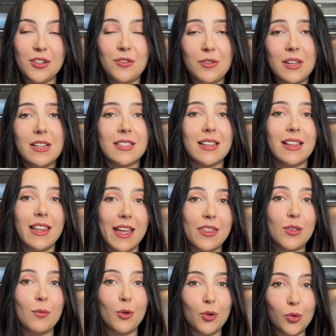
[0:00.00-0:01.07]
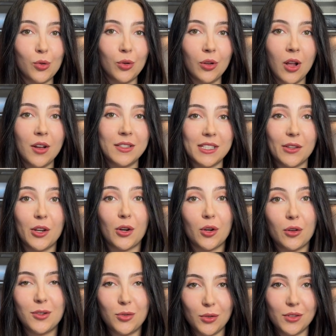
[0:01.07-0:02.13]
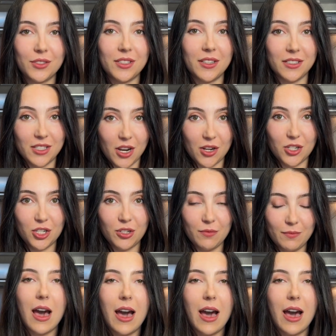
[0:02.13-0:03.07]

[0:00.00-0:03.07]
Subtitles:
you need to let them cool until they're cool to the touch.